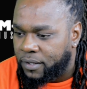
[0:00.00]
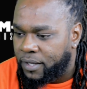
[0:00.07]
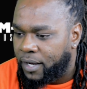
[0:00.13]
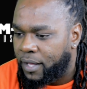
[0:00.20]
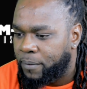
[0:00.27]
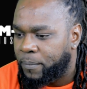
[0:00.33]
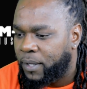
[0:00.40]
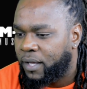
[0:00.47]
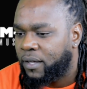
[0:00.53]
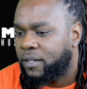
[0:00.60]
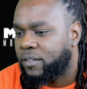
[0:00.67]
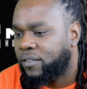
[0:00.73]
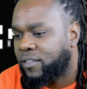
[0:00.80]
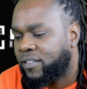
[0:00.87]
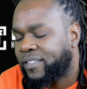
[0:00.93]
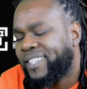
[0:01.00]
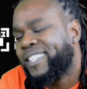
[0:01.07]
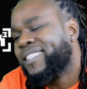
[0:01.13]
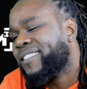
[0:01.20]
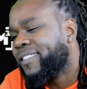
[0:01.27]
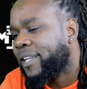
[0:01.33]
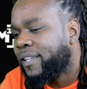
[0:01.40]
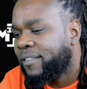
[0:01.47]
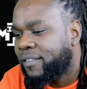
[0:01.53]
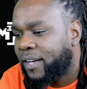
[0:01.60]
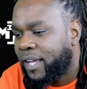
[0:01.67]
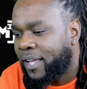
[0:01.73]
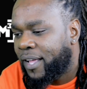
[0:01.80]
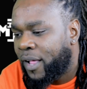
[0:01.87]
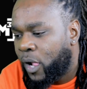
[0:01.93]
You know what I mean? Because it's in a sense
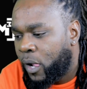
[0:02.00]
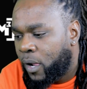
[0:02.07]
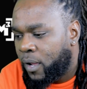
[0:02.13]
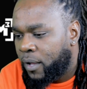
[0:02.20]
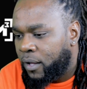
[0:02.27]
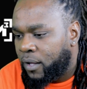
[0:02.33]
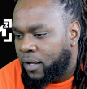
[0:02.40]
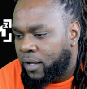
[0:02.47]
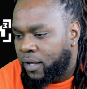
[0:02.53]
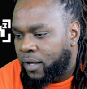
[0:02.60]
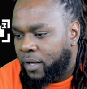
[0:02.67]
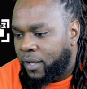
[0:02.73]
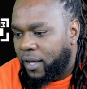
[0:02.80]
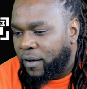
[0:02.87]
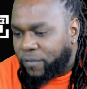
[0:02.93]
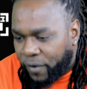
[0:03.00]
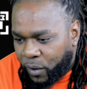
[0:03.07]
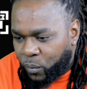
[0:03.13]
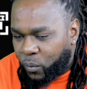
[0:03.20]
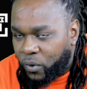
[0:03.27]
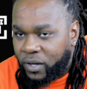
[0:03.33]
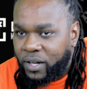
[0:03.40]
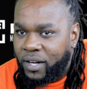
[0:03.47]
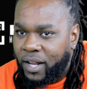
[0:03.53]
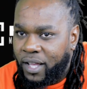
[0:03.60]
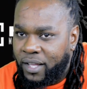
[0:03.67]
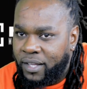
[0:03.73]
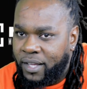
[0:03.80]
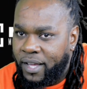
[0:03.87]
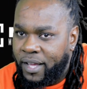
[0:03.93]
like, if I want it, I
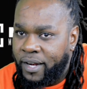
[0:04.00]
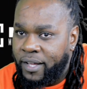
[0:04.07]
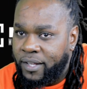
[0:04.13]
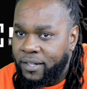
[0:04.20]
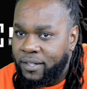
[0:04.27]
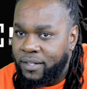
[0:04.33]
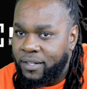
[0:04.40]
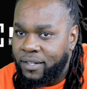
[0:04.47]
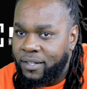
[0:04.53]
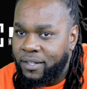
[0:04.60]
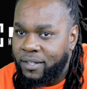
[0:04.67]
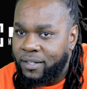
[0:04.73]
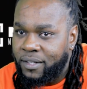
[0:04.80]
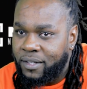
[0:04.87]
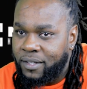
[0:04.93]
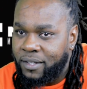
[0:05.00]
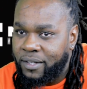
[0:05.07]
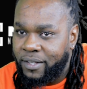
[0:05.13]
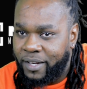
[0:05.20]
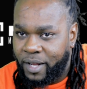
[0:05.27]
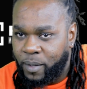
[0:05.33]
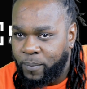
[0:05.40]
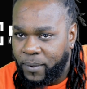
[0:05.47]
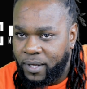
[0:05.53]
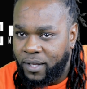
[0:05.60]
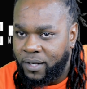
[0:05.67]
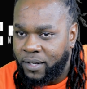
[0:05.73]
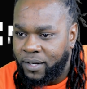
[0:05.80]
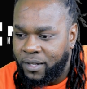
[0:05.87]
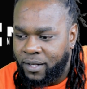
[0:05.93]
can get it. You know what I
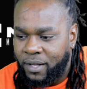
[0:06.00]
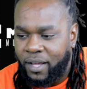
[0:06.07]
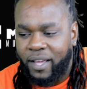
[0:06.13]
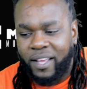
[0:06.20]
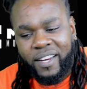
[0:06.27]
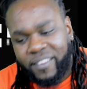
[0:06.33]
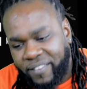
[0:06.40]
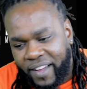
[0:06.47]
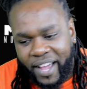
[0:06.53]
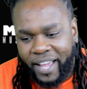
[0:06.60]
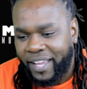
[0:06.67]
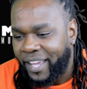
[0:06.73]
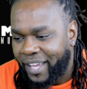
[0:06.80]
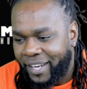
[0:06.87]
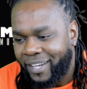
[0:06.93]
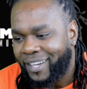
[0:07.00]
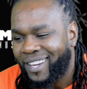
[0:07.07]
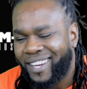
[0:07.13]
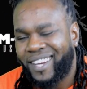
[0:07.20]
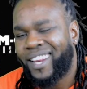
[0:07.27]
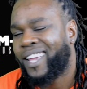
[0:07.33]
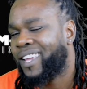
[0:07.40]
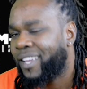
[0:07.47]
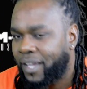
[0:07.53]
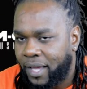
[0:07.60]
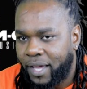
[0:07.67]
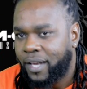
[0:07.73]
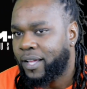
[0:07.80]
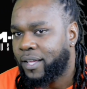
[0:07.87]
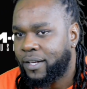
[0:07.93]
mean? And if I can get it, I can
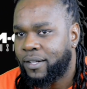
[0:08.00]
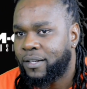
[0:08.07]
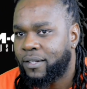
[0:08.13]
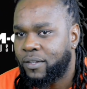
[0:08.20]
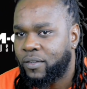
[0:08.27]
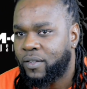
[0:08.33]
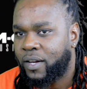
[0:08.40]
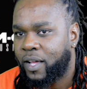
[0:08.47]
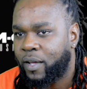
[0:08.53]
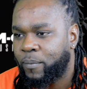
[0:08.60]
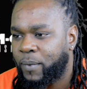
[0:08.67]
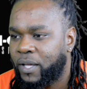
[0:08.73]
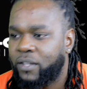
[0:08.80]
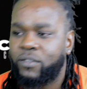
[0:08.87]
get it. You know what I mean?